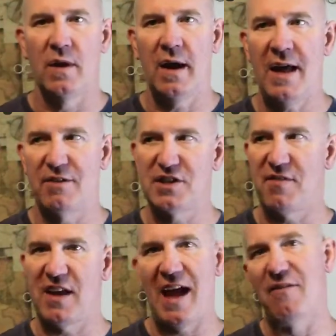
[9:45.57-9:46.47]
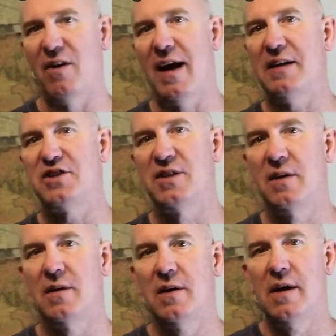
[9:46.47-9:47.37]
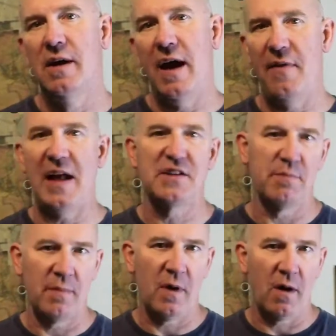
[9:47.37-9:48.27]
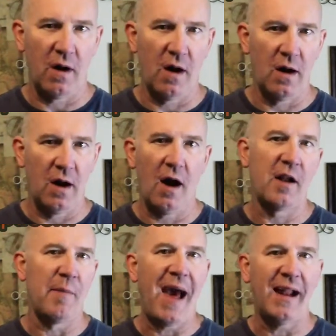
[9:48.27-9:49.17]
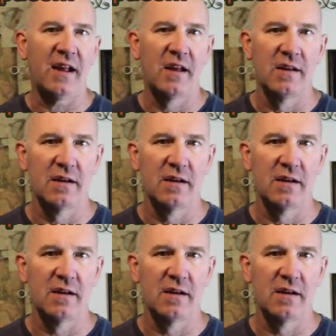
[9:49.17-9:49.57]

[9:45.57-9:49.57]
I have a Chevy Avalanche, and that's an automatic.